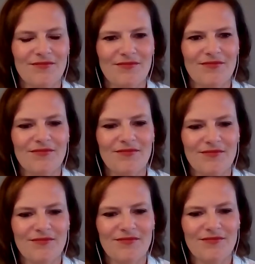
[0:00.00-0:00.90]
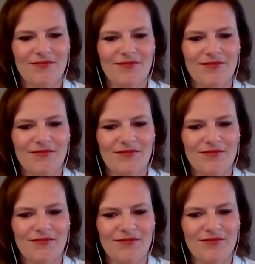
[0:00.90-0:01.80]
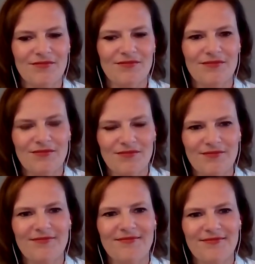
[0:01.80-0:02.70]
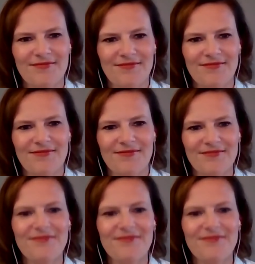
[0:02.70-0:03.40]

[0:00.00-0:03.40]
[no speech]